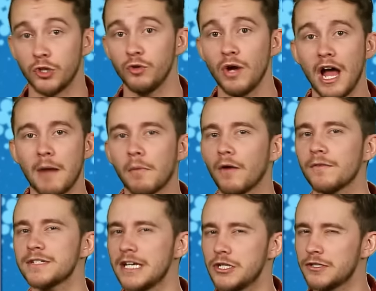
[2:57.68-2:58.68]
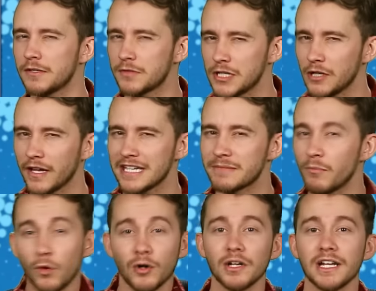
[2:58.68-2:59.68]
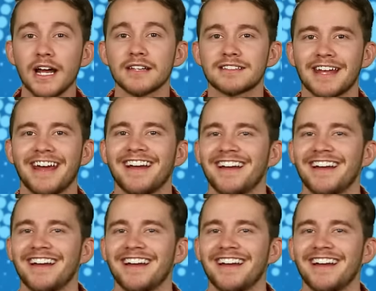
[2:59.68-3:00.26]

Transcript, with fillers: Two, Marvel's Agents of S H I E L D has more or less,